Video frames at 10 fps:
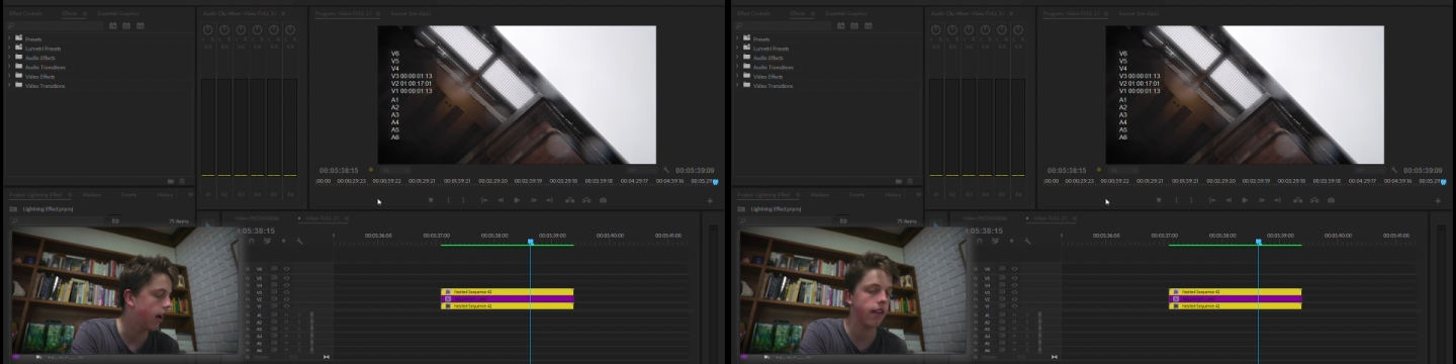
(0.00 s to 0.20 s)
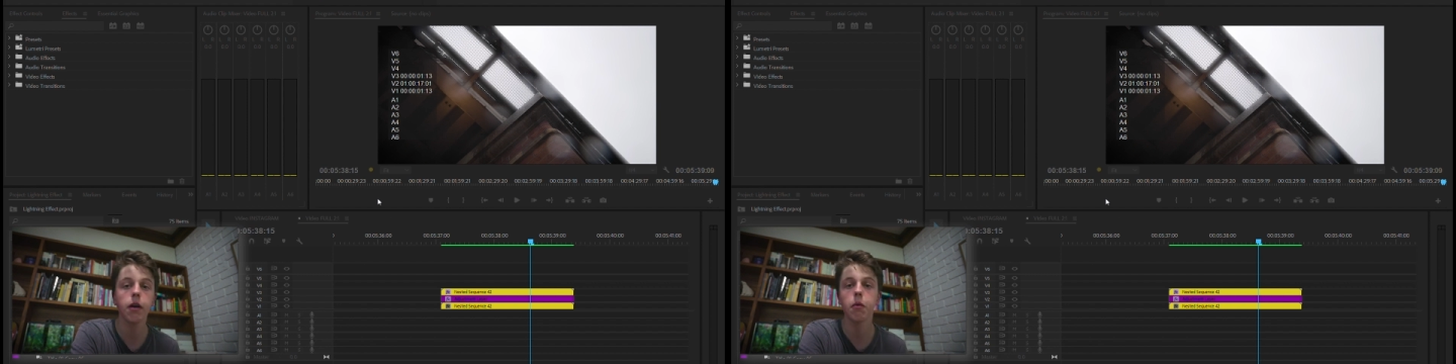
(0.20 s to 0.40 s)

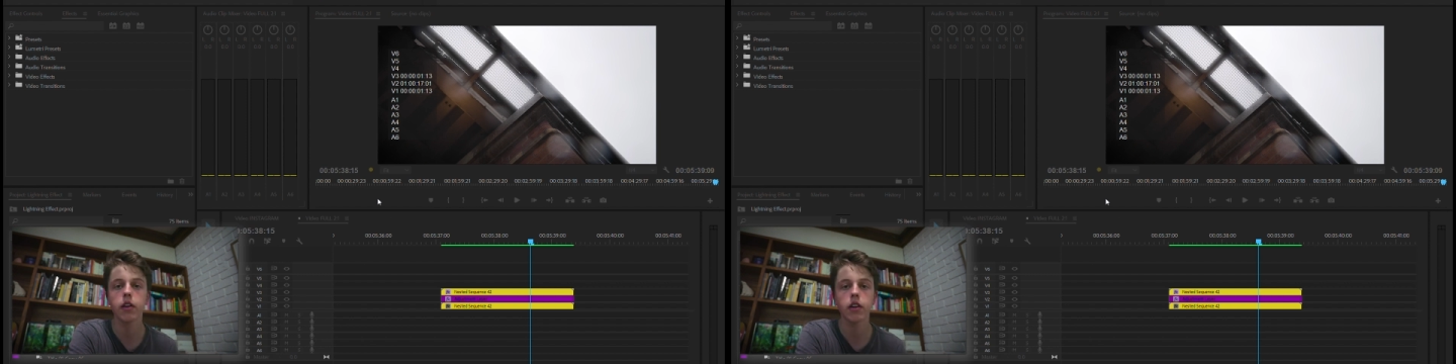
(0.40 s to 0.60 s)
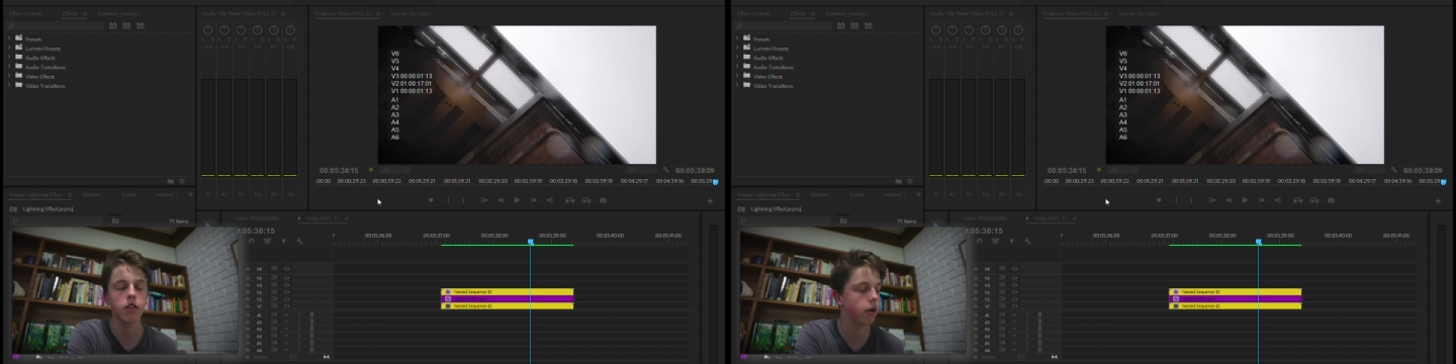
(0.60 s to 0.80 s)
And then what
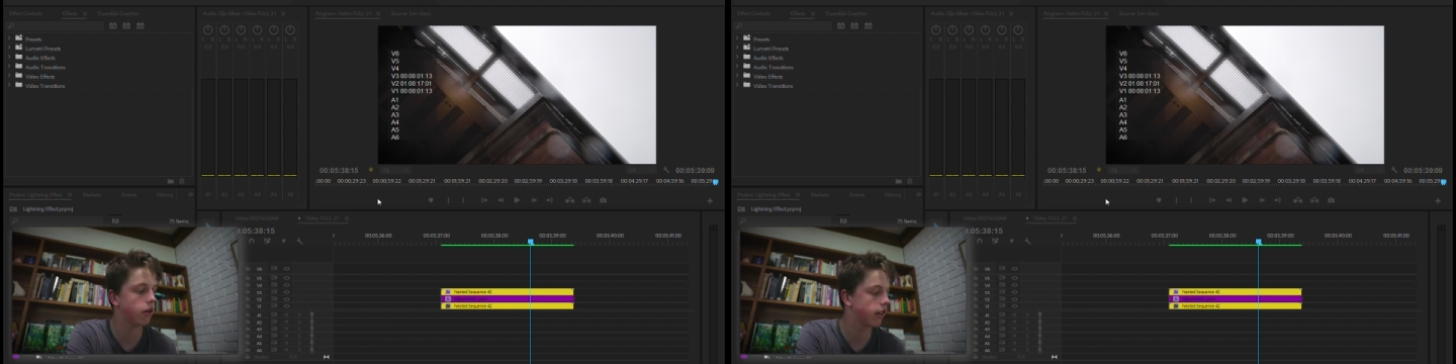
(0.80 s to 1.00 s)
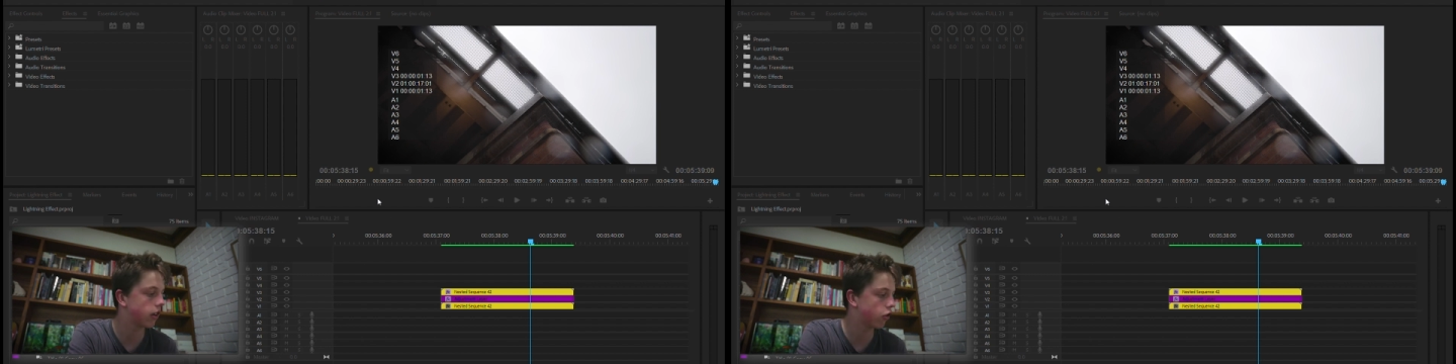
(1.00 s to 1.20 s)
you can do
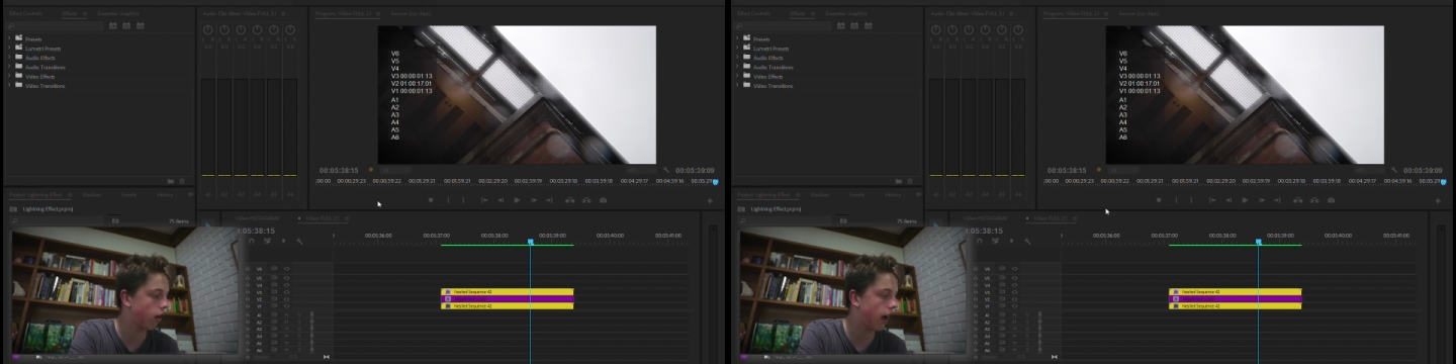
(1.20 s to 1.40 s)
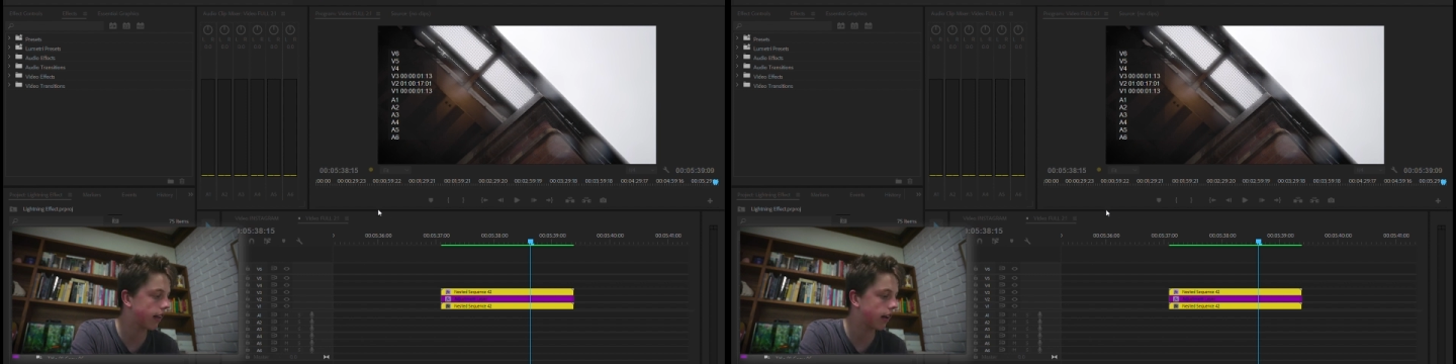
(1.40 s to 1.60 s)
is you can
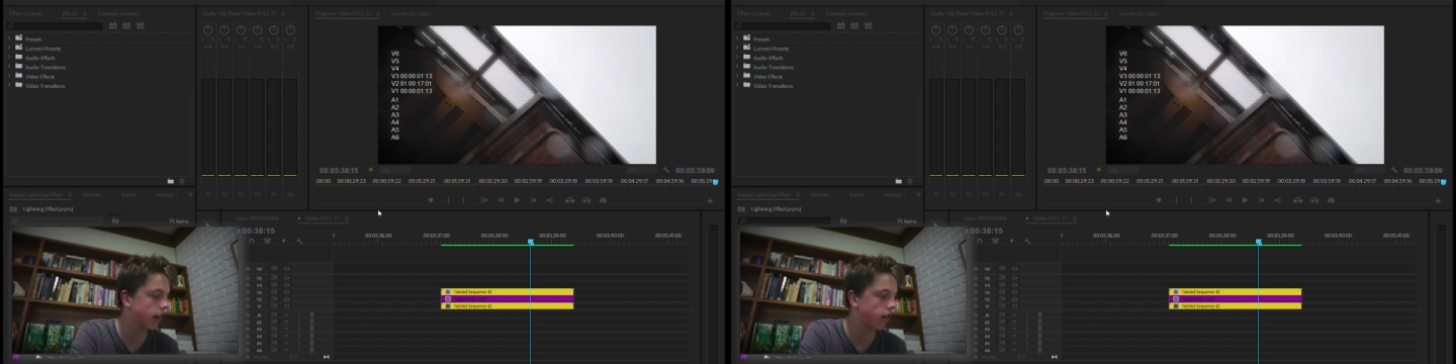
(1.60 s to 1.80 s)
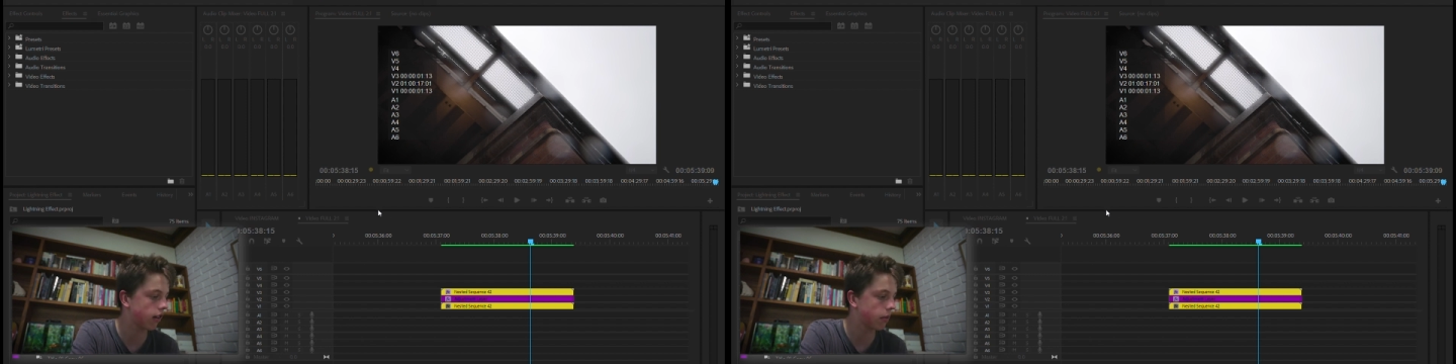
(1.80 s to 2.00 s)
drag that
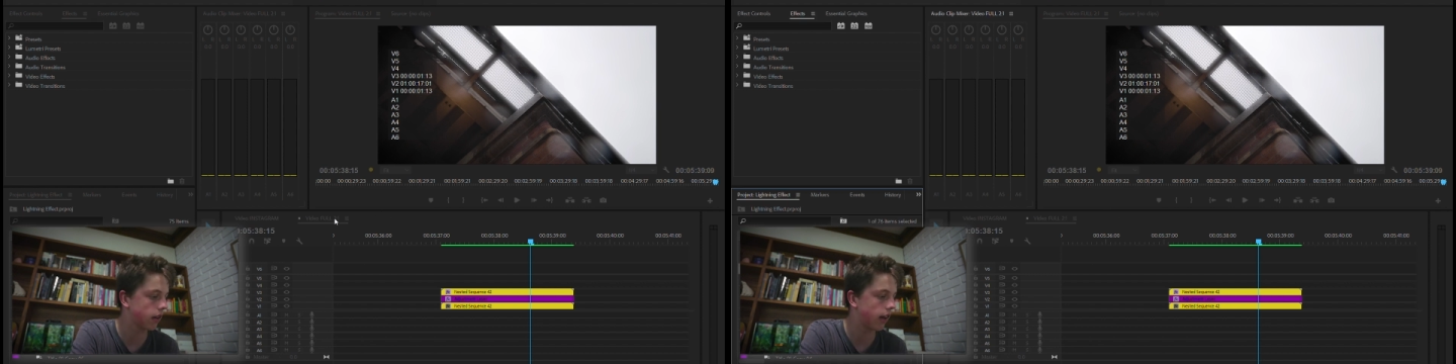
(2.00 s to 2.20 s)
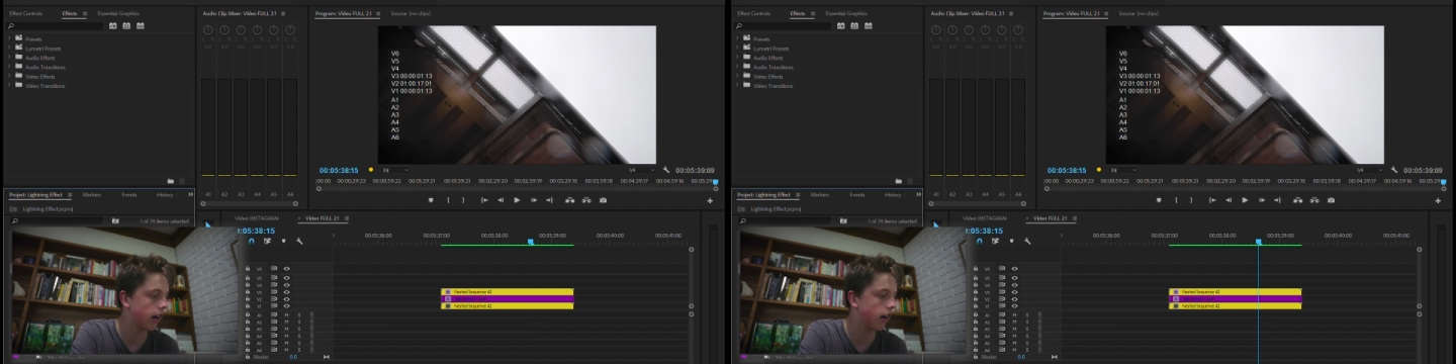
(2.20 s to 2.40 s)
adjustment
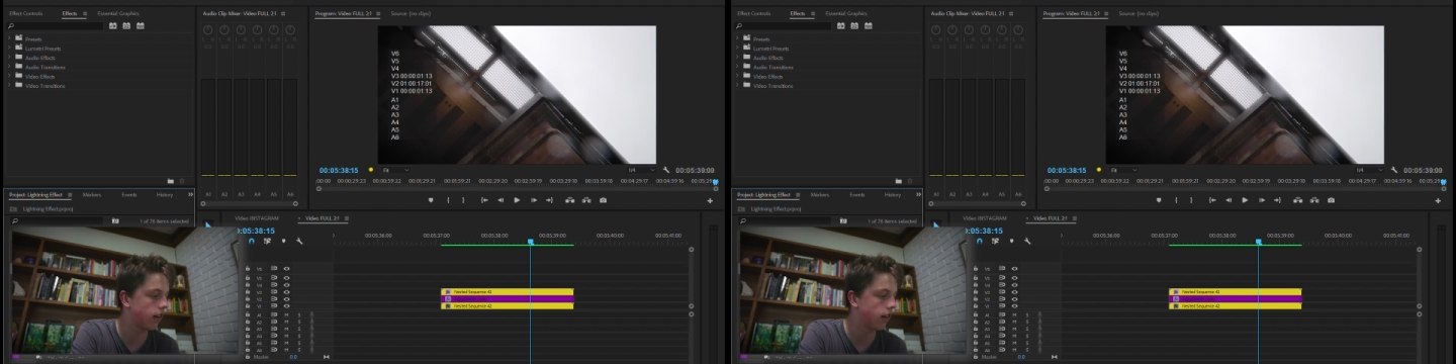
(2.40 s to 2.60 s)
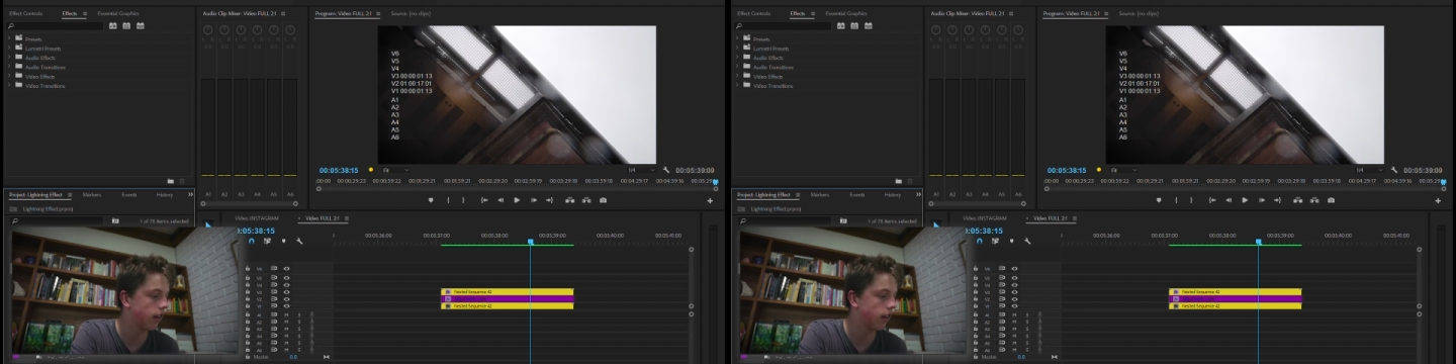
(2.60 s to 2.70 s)
layer